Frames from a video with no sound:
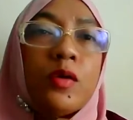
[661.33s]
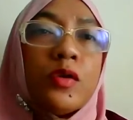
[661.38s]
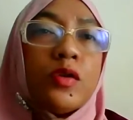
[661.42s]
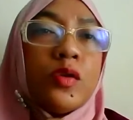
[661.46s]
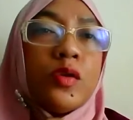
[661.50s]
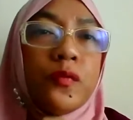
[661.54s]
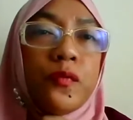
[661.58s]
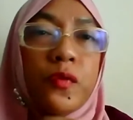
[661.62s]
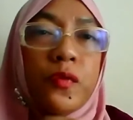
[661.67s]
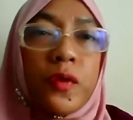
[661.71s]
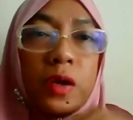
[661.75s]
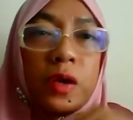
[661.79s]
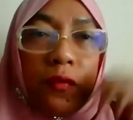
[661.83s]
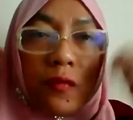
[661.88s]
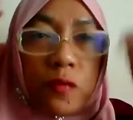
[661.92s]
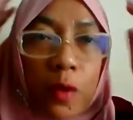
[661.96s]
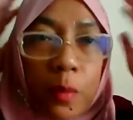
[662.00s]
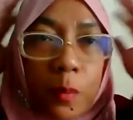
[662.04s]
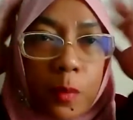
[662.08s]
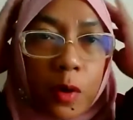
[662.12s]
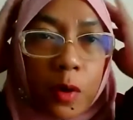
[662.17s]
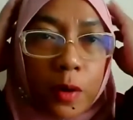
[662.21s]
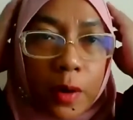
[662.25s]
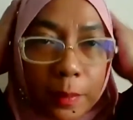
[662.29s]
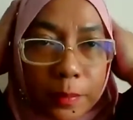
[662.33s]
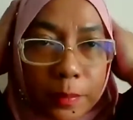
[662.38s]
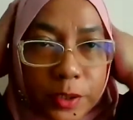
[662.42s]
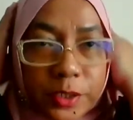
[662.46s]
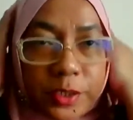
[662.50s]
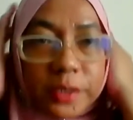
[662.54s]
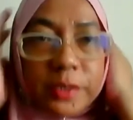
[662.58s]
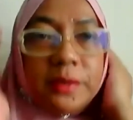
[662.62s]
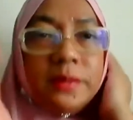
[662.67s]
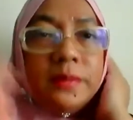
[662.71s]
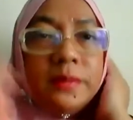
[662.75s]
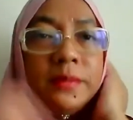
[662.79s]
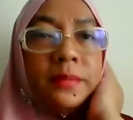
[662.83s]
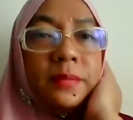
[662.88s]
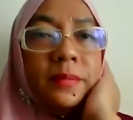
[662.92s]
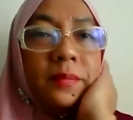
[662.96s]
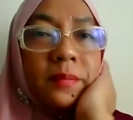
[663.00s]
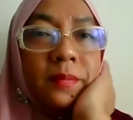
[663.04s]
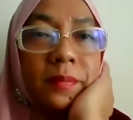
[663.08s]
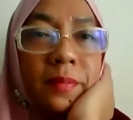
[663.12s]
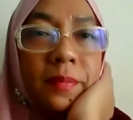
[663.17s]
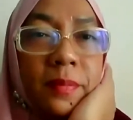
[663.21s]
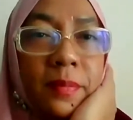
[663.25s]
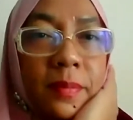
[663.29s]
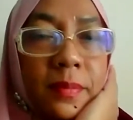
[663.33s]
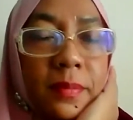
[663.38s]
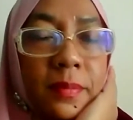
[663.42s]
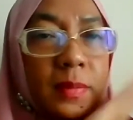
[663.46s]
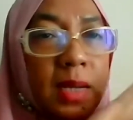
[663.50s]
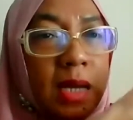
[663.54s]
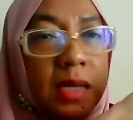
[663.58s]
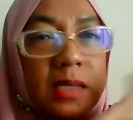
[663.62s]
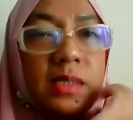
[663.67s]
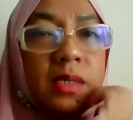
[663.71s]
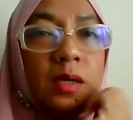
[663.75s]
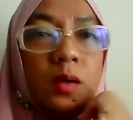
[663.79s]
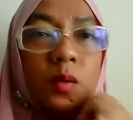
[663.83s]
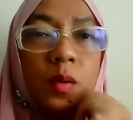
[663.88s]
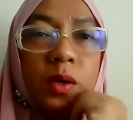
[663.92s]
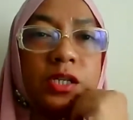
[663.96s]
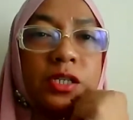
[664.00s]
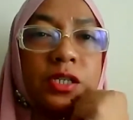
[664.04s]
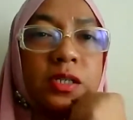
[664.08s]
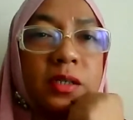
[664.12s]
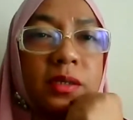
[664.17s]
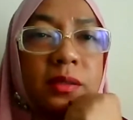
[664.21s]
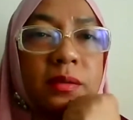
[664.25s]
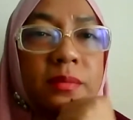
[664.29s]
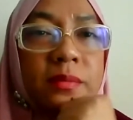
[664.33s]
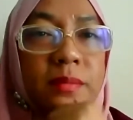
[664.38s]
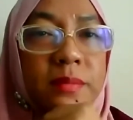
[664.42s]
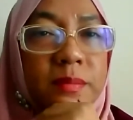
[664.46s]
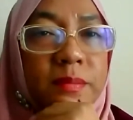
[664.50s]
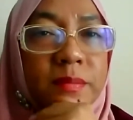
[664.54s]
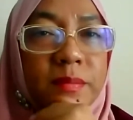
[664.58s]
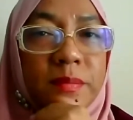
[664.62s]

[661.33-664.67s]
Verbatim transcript: also free from corruption? That's a question.